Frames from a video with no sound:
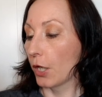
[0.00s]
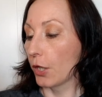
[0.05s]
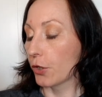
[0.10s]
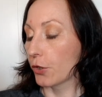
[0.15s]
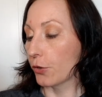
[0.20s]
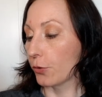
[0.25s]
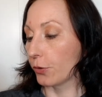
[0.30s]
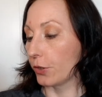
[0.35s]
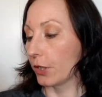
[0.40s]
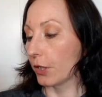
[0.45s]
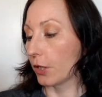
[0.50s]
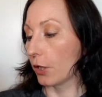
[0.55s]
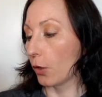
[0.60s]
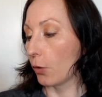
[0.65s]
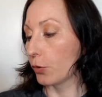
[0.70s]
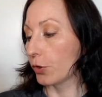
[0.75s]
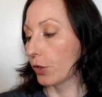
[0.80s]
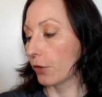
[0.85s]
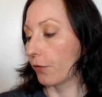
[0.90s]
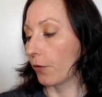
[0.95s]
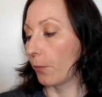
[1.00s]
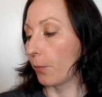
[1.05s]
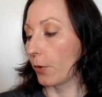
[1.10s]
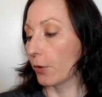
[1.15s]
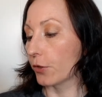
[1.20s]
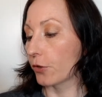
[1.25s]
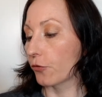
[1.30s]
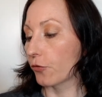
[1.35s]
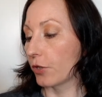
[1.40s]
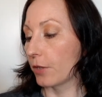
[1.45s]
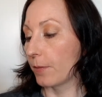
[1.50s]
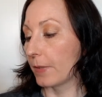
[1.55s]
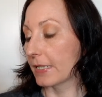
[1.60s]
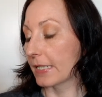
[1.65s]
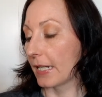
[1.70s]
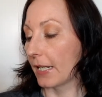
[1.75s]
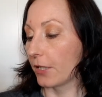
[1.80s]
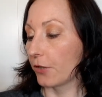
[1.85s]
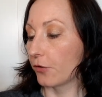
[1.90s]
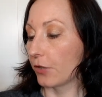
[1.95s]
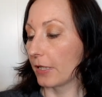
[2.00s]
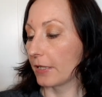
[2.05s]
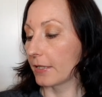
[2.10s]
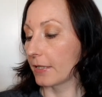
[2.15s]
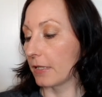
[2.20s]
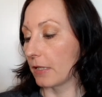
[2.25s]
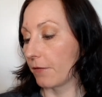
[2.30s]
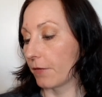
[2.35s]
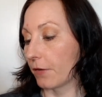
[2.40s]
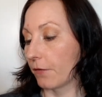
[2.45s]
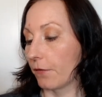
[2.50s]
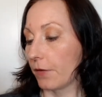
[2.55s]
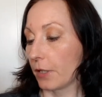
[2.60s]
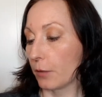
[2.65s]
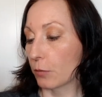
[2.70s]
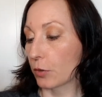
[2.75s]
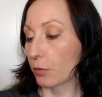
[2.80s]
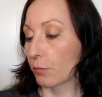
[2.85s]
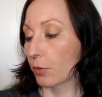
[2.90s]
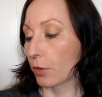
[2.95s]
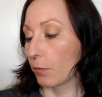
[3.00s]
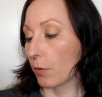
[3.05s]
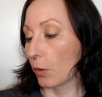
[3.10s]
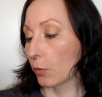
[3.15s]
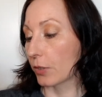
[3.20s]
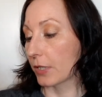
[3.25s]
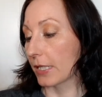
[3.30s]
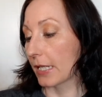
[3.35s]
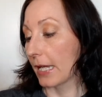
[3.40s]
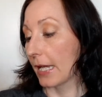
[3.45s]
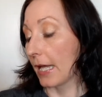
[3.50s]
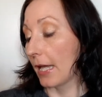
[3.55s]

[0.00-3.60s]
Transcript: Soothing lotion for post-treatment, hydrates, lifts, firms, promotes